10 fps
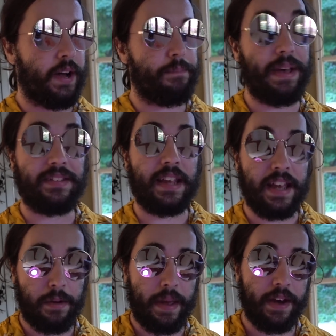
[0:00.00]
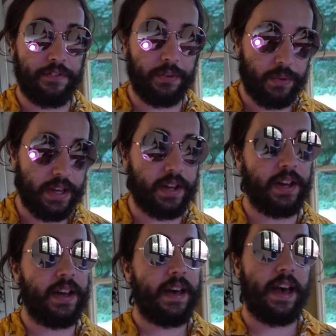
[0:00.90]
best anime of the week
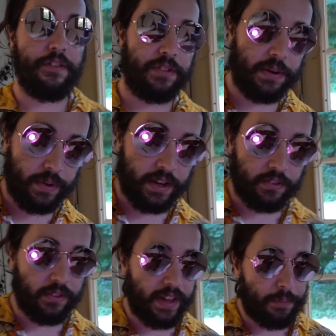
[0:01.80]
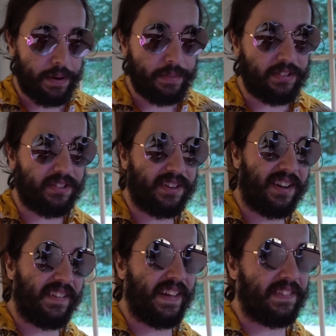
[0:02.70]
every week. So that'll probably start
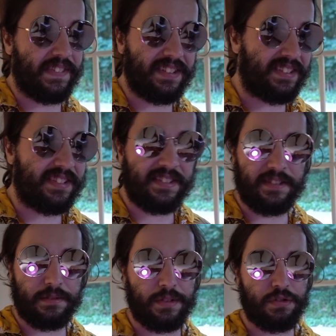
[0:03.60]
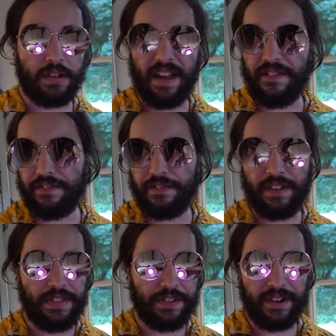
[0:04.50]
on like the
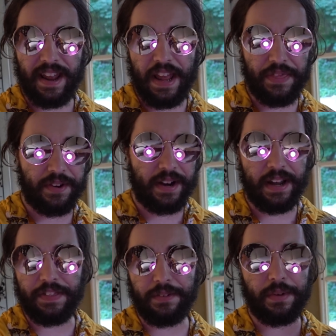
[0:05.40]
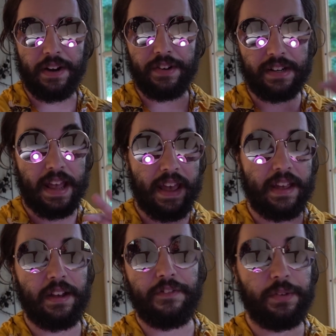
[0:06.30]
7th or 8th or 9th or whatever
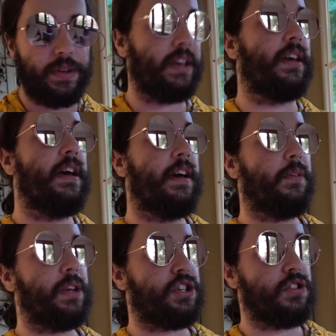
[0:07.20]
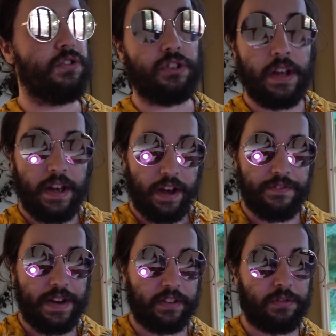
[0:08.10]
day of the week we choose of
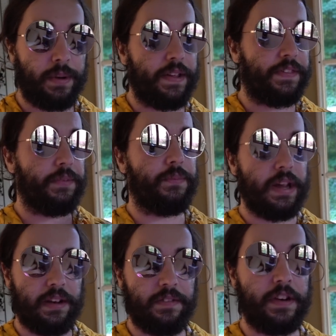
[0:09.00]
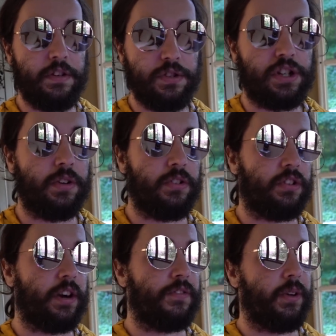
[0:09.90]
next month when the new shows
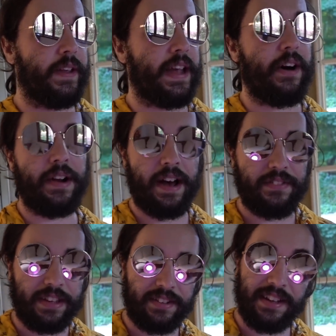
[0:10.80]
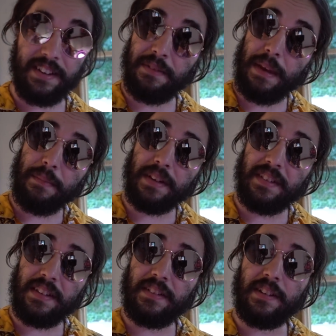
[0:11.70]
start rolling out. Obviously, it doesn't make much
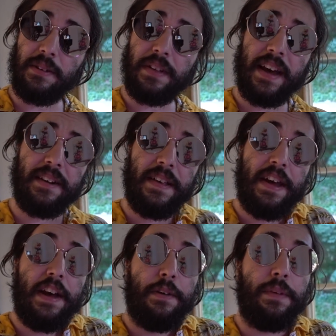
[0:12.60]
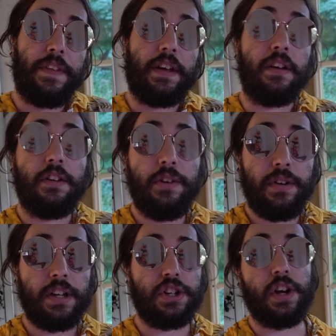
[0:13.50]
sense to do that with the
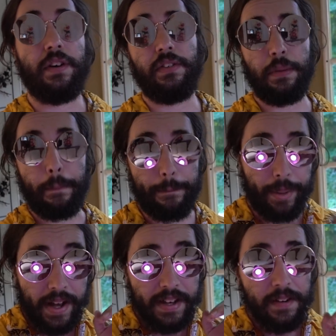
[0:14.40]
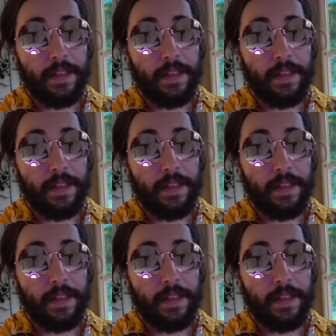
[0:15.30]
concluding shows, but